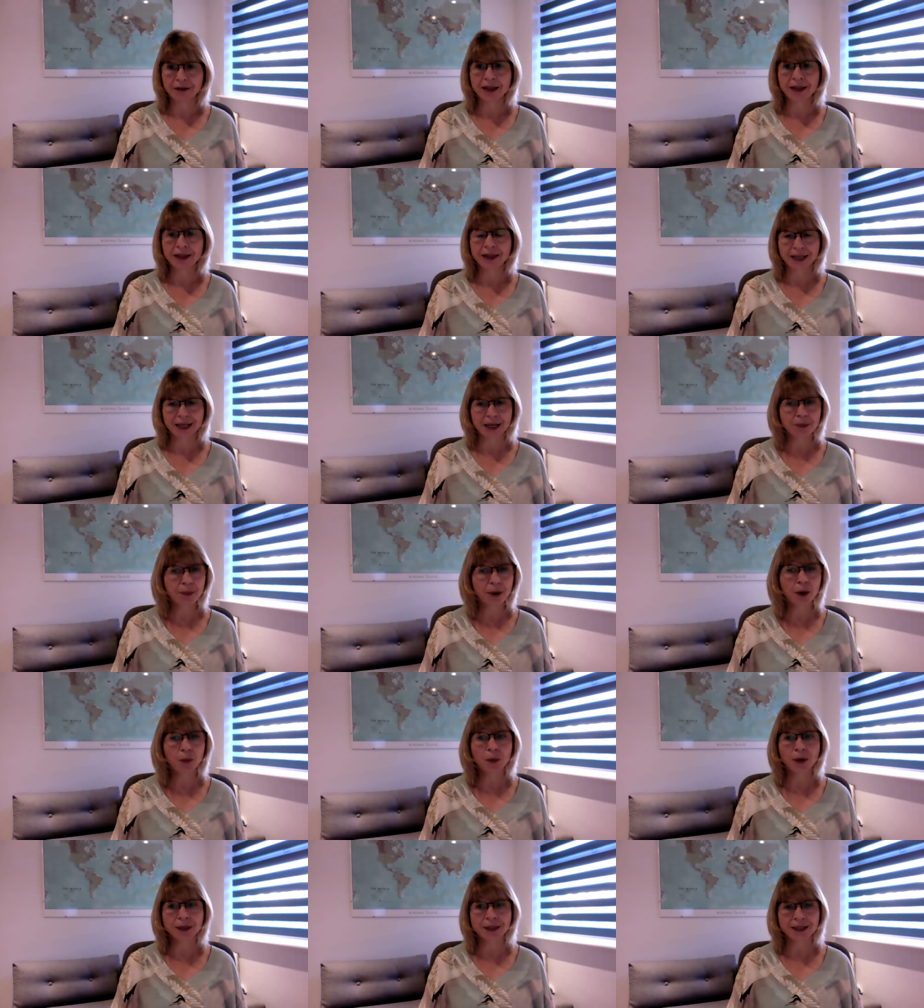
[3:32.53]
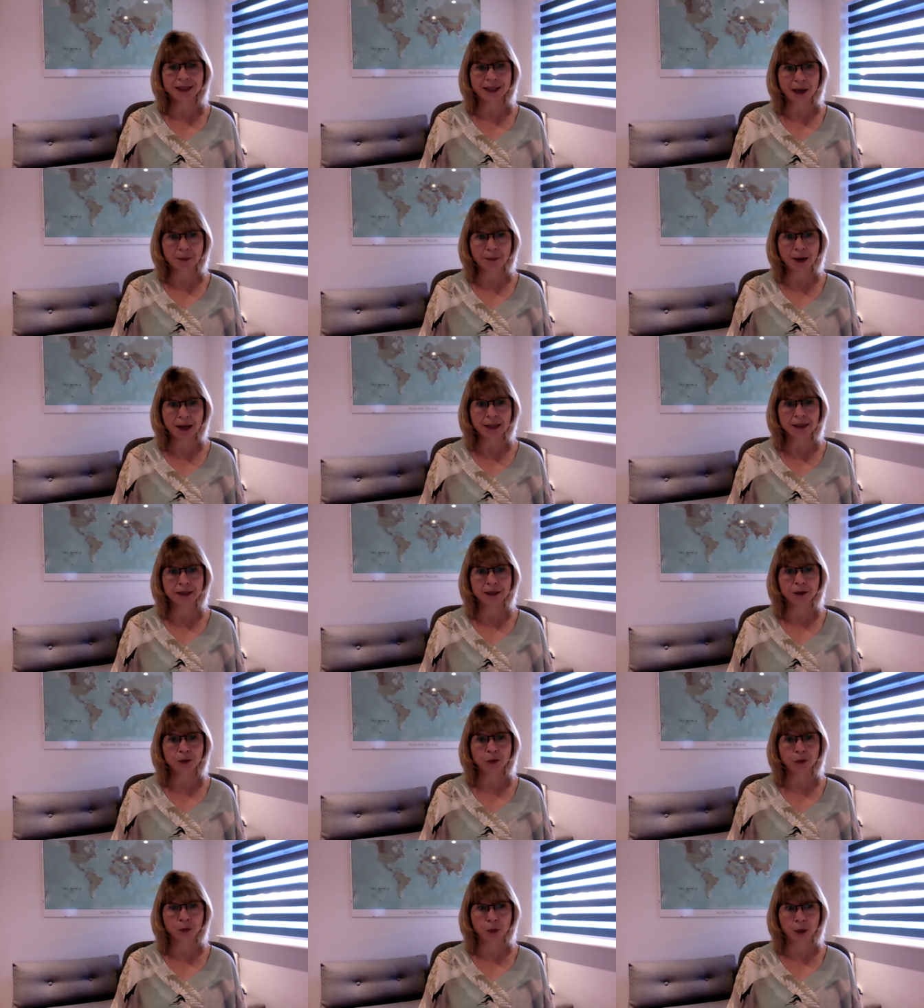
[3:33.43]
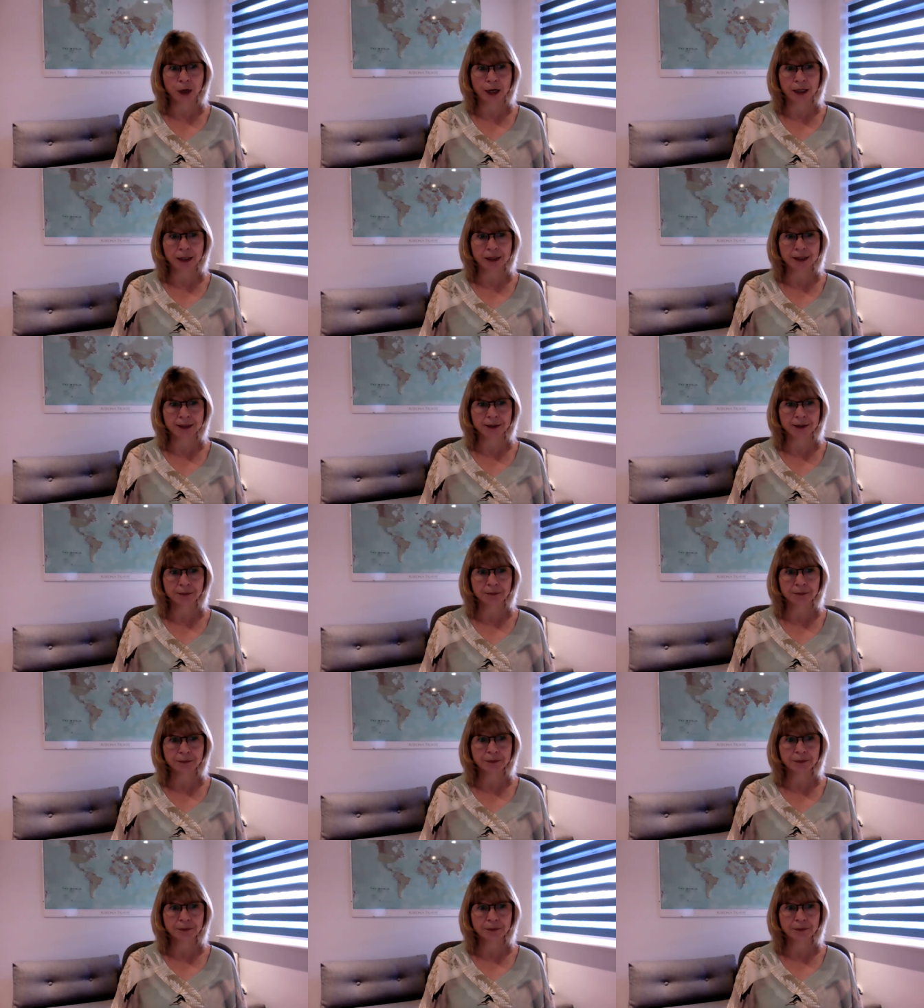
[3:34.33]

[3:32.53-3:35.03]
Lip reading: and think about whether they're better or worse.